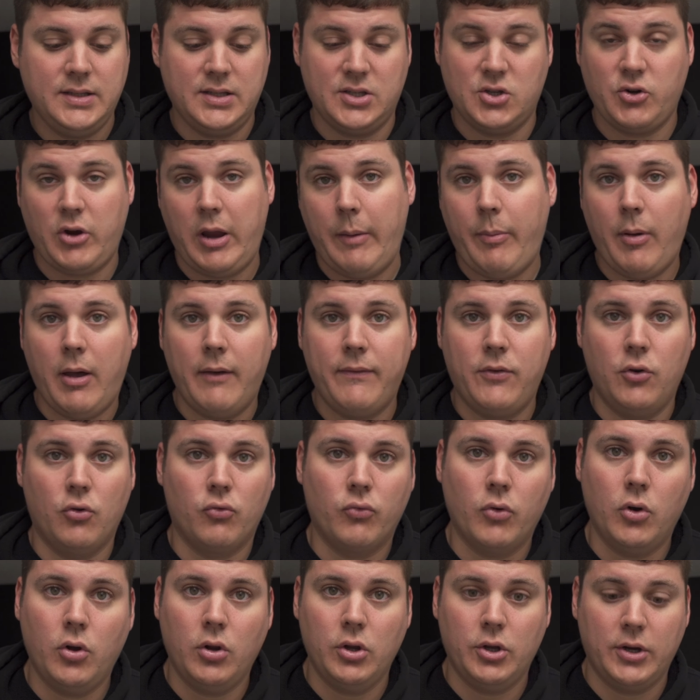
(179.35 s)
to scrape off your
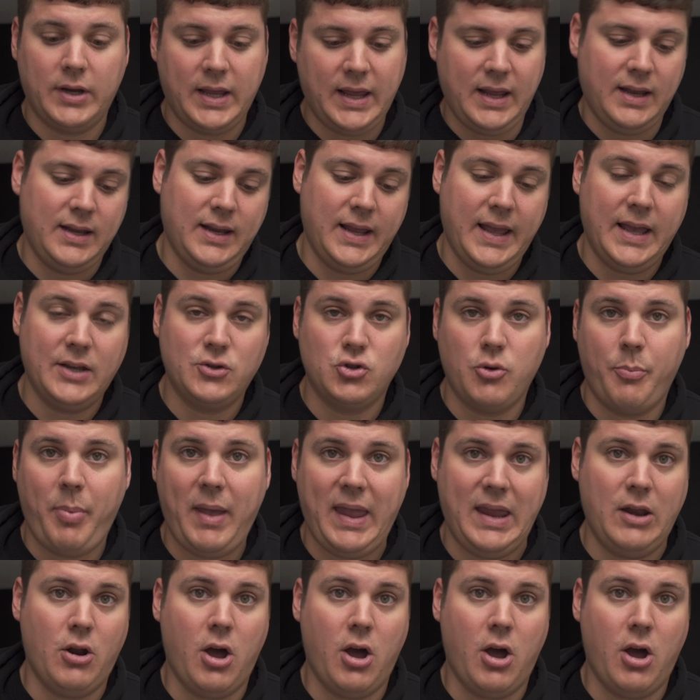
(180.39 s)
roller, get any extra paint